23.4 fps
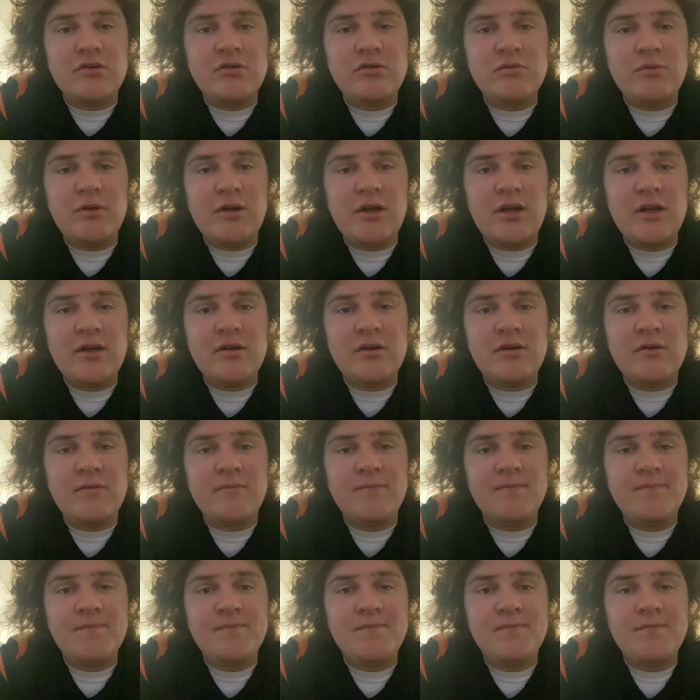spot,
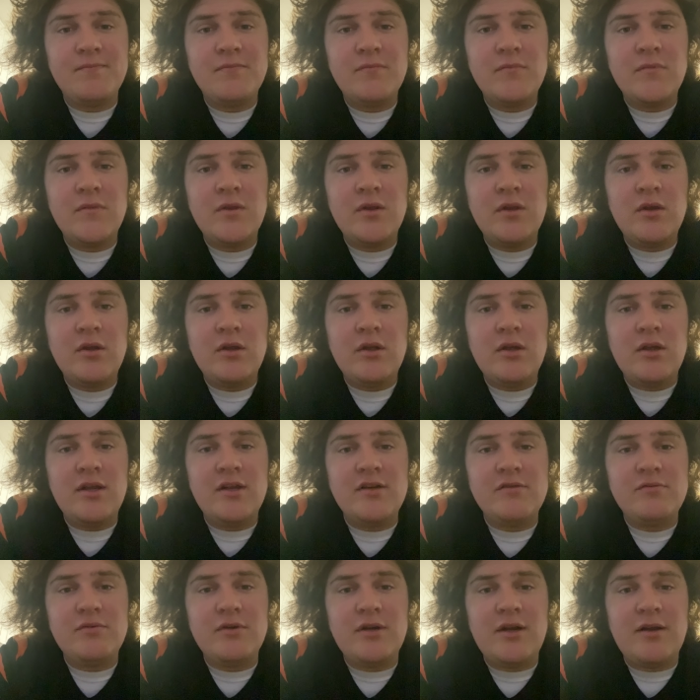
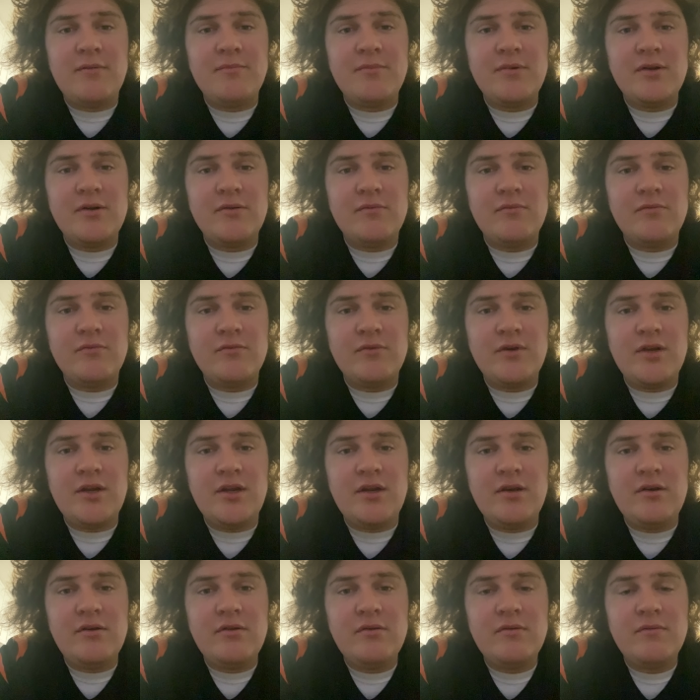is what I've been
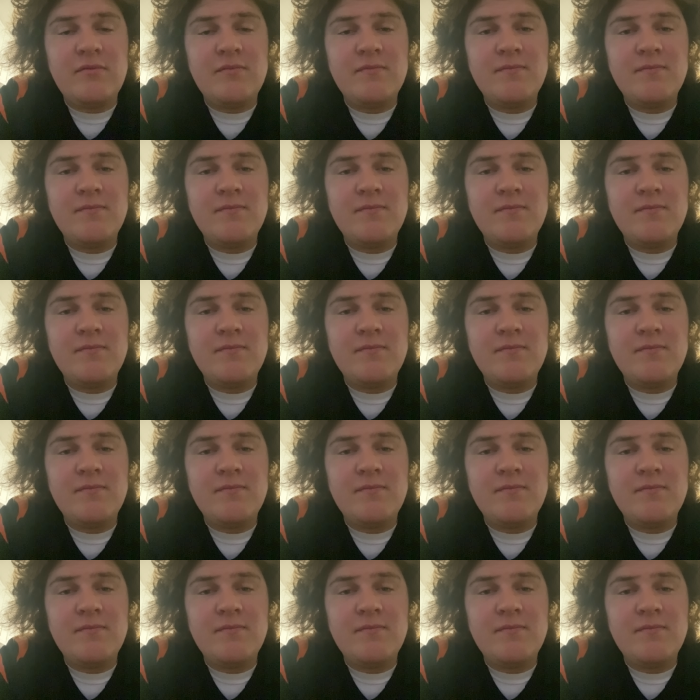reading.